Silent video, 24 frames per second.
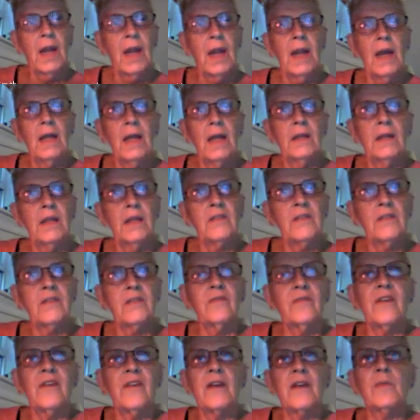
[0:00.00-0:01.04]
And Leslie
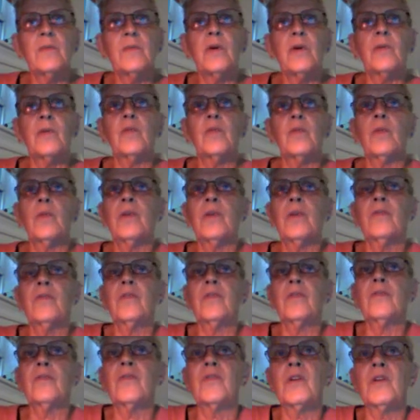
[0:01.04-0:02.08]
Feinberg was one of
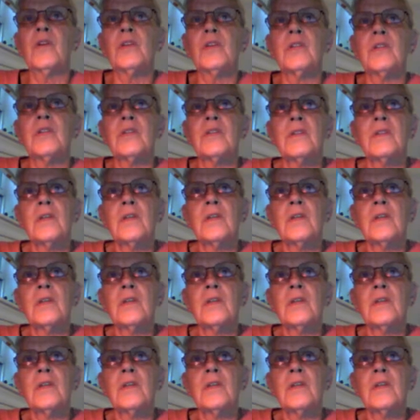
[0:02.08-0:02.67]
the first